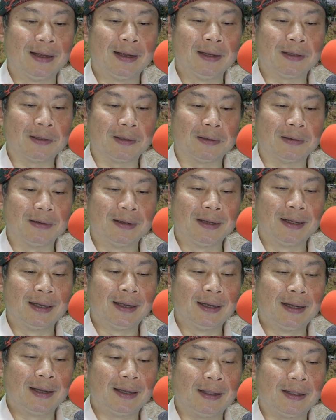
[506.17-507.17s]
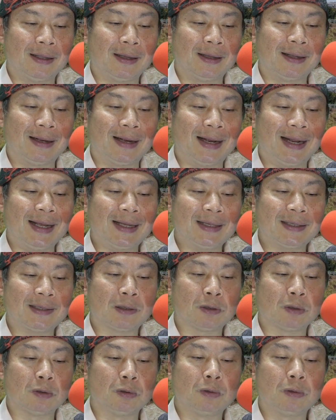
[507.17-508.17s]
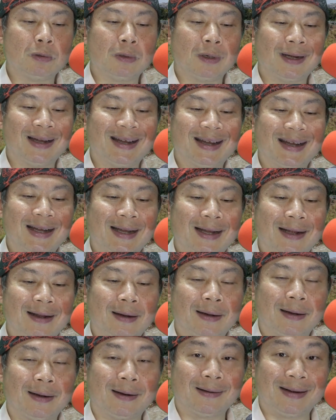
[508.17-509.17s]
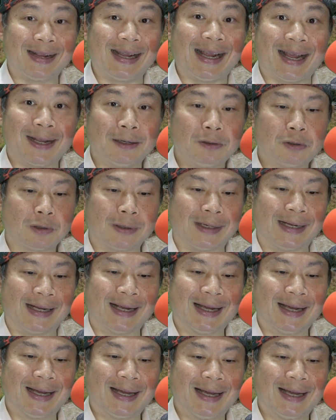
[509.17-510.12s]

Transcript: So the last 2 routing entry,